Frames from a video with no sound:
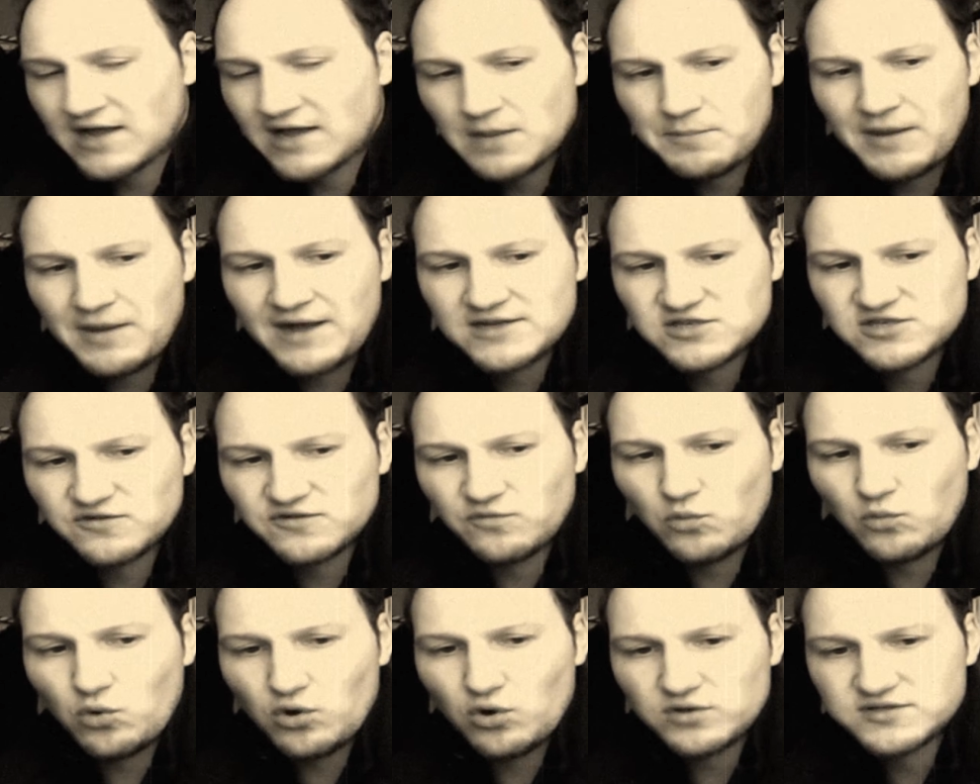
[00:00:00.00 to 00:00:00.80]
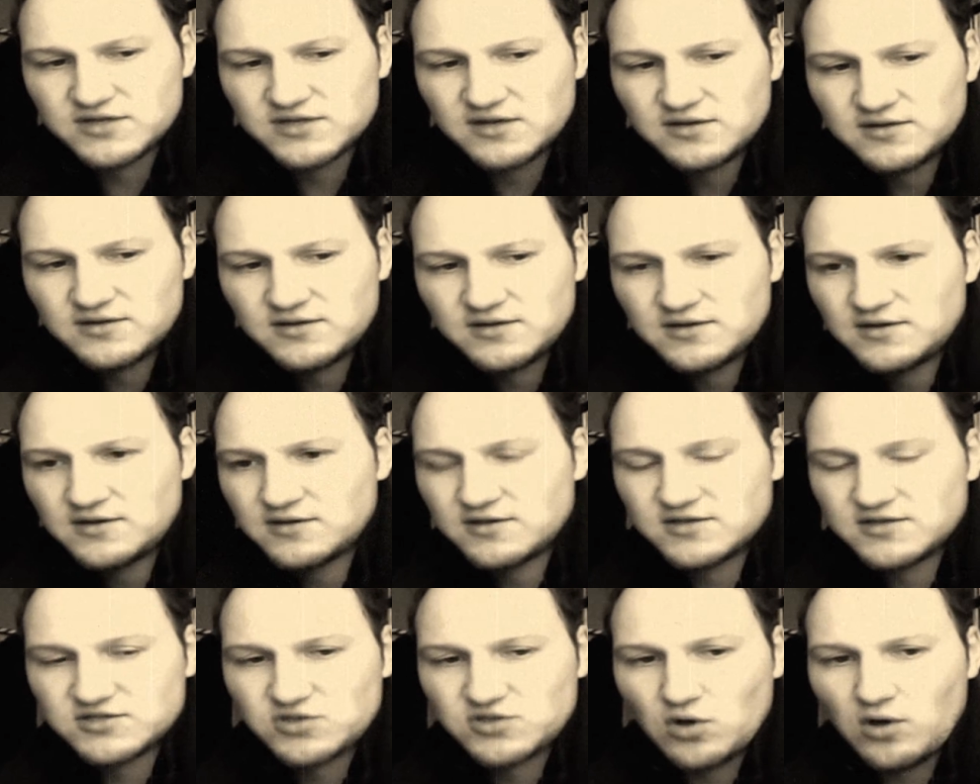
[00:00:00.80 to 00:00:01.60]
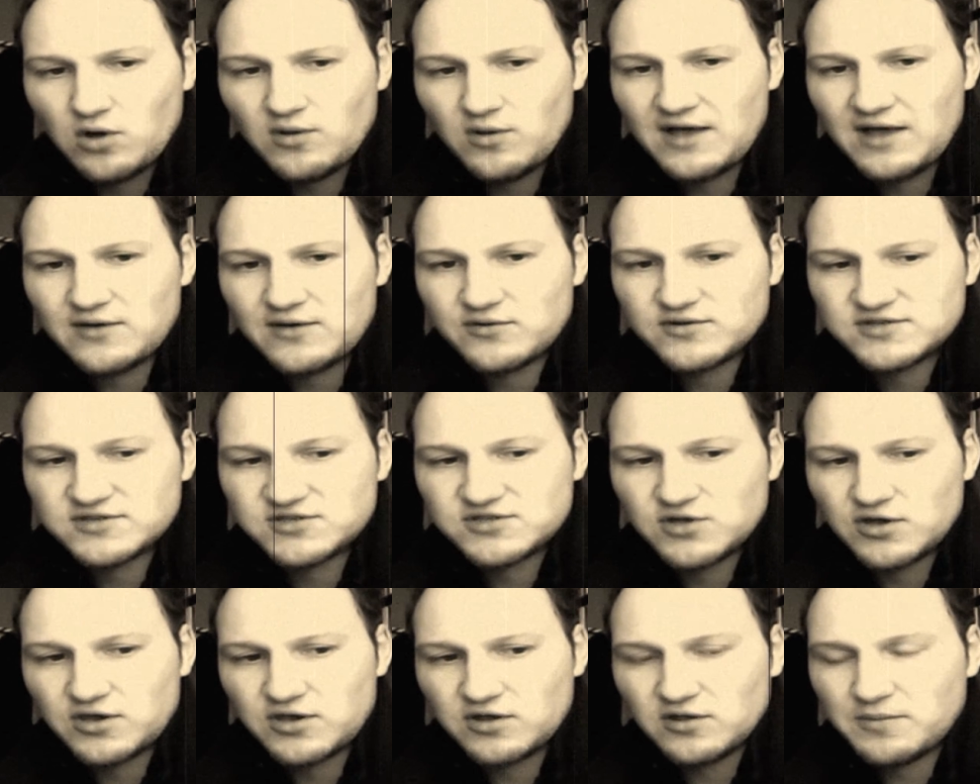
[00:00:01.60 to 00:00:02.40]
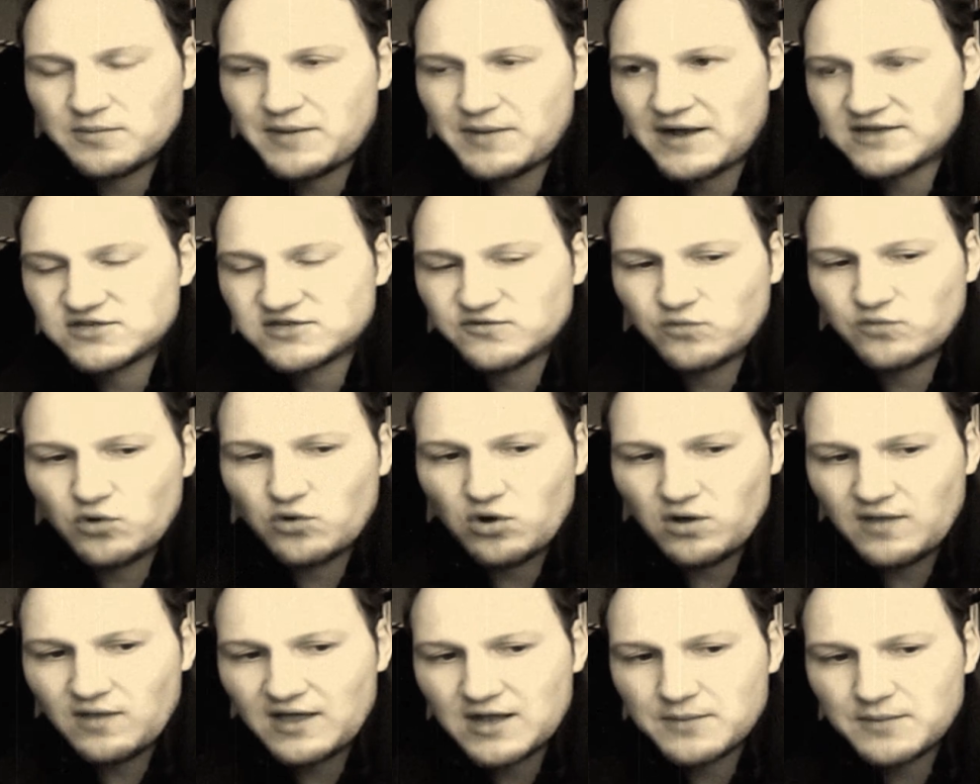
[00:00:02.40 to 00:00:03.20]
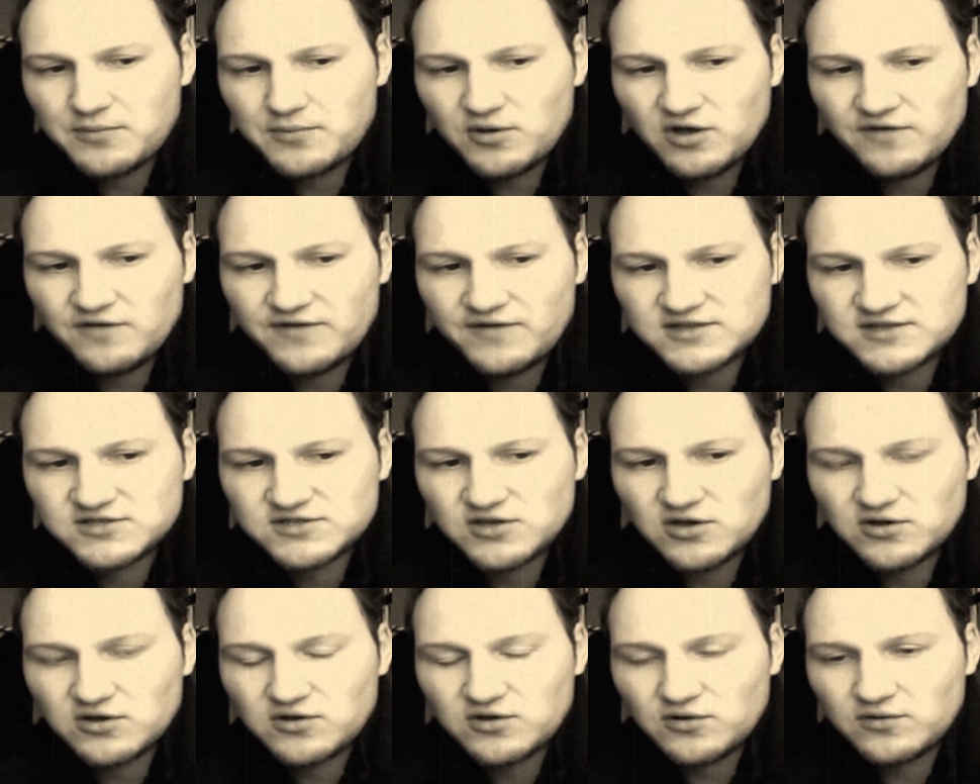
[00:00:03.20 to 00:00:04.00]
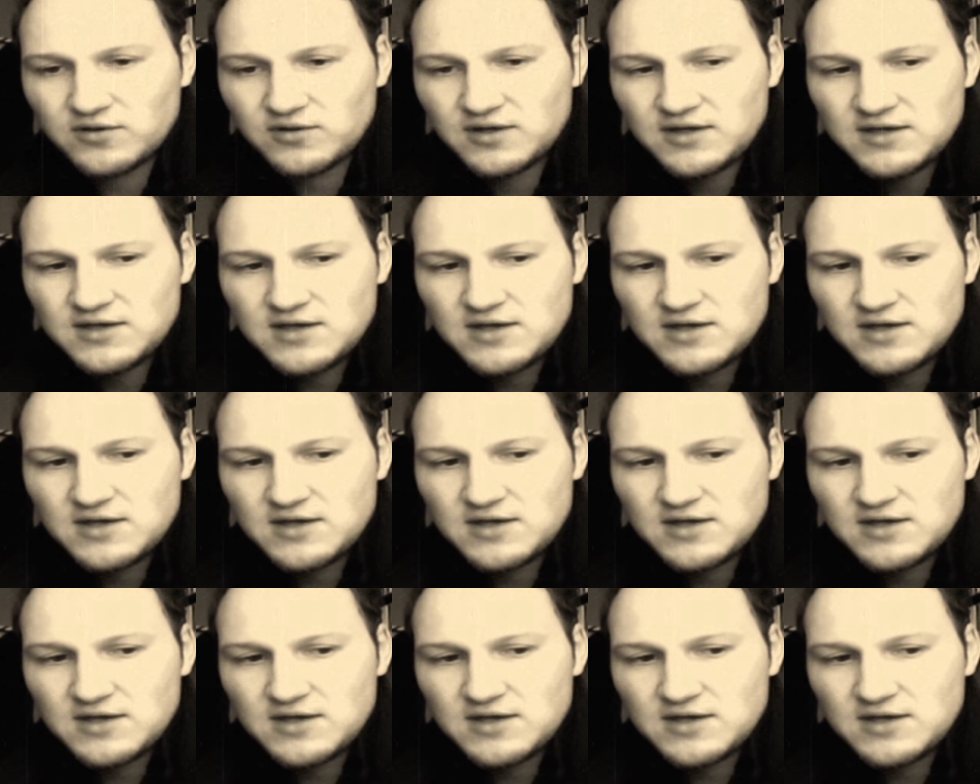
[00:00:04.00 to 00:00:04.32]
a patch of water, a sort of like circular patch of water, like a perfect circle.